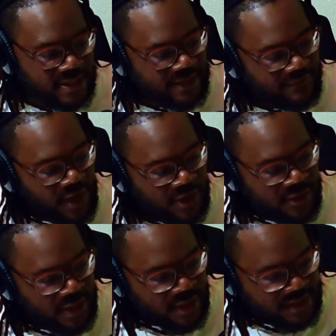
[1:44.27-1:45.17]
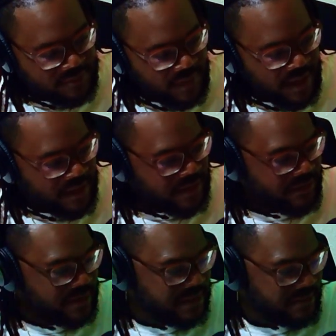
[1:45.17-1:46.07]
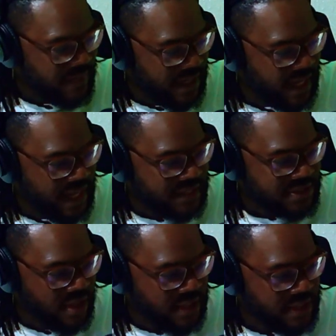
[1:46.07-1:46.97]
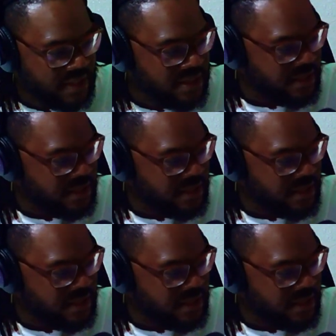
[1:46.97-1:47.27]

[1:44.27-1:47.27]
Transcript: If y'all don't know, this my guy Sharky.